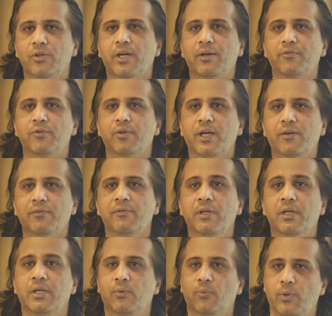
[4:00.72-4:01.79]
have to have
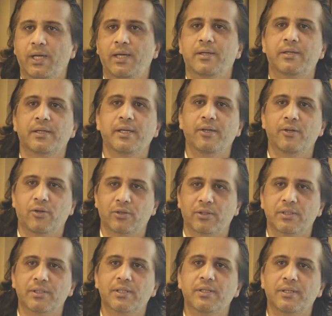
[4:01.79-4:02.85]
well-trained
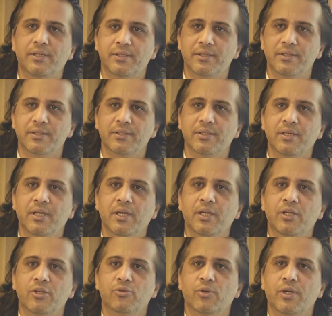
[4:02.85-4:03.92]
doctors and nurses.
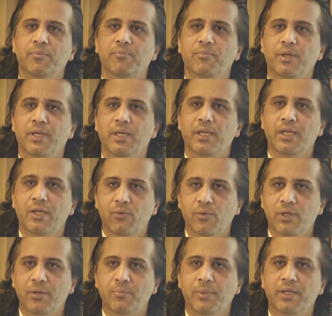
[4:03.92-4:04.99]
So an
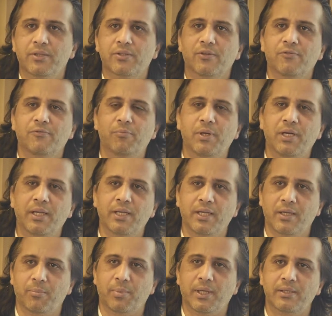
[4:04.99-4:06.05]
equal mix of building
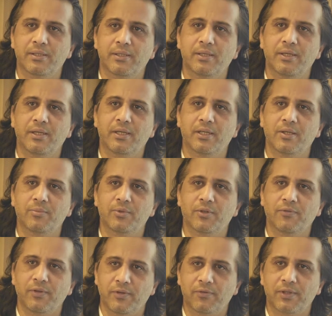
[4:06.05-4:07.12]
capacity in terms
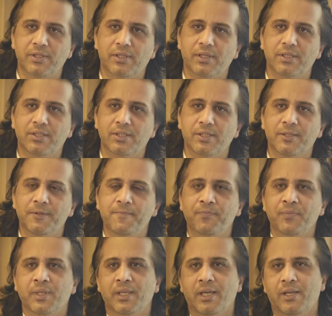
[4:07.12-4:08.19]
of infrastructure
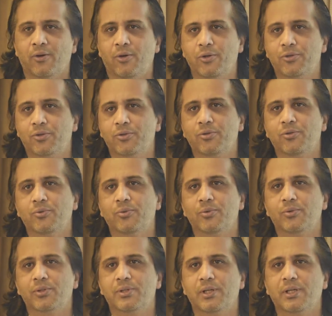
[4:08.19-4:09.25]
and also
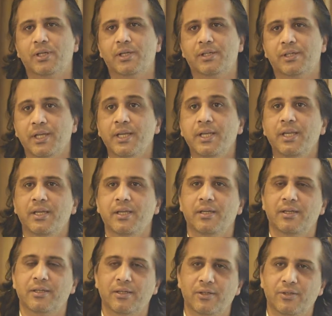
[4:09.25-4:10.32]
training
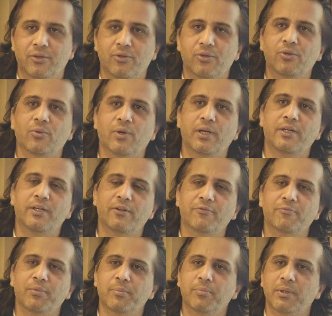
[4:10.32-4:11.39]
good quality
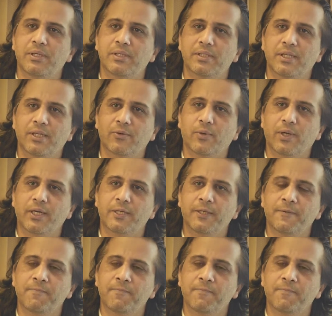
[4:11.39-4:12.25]
of people is required.